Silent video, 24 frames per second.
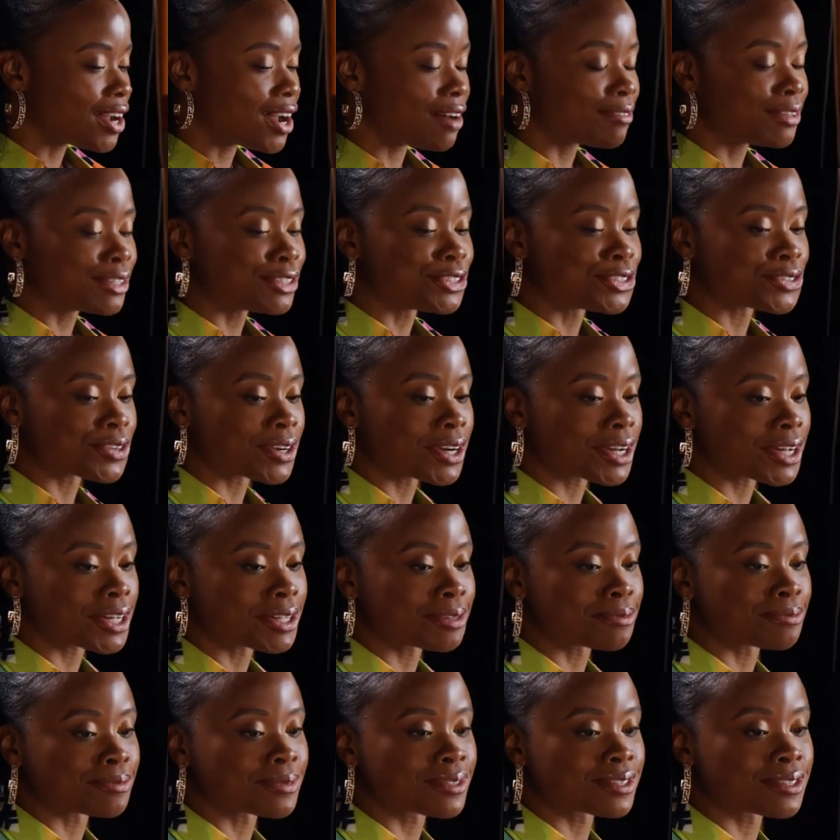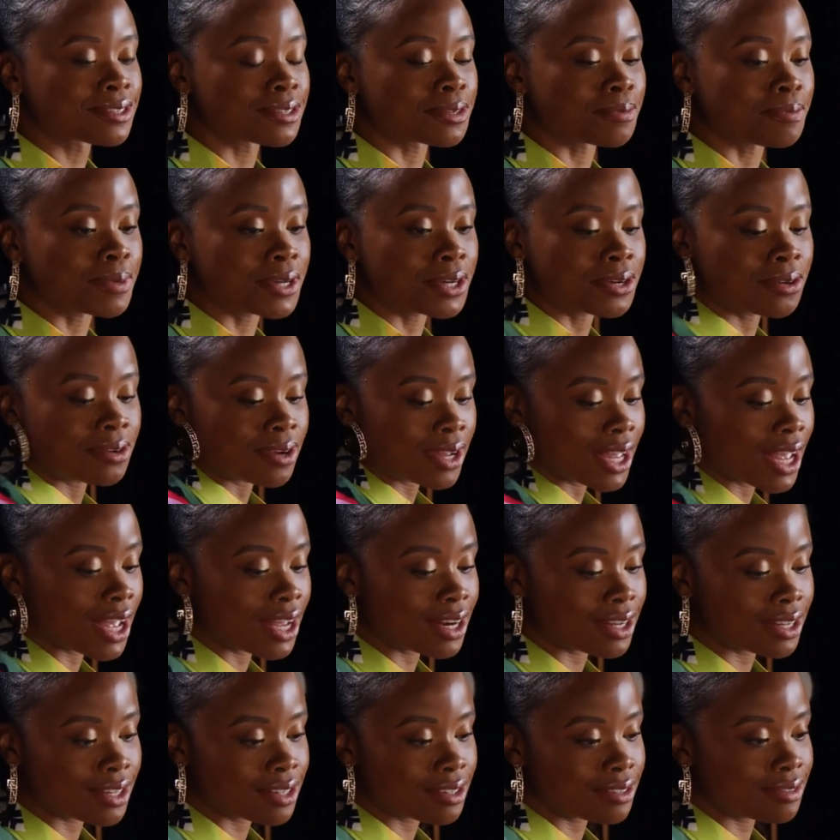of the drums to be
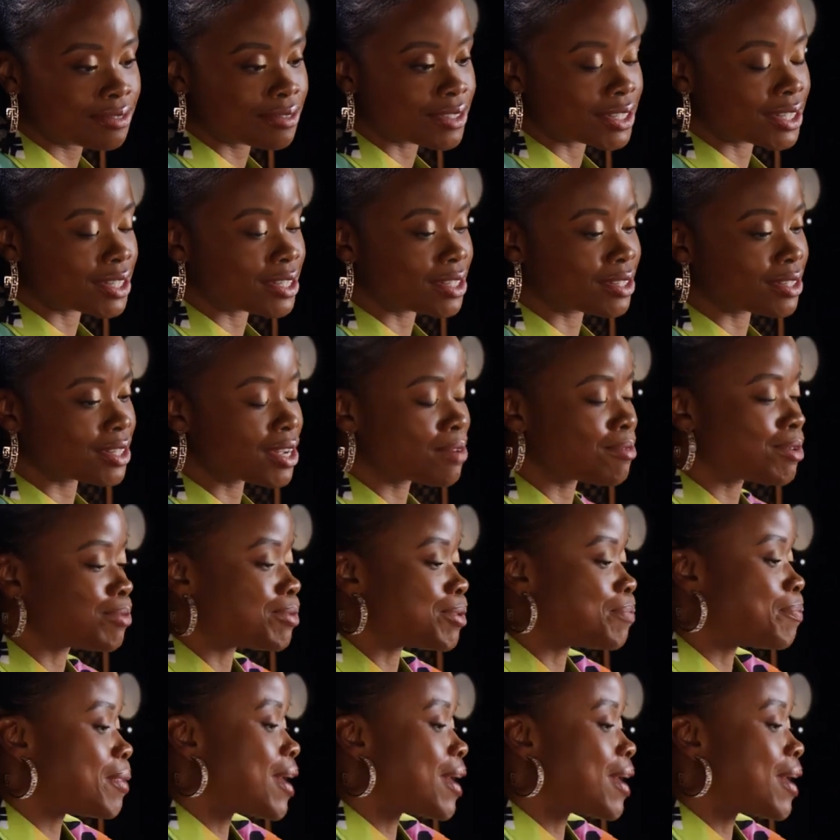creative and come up with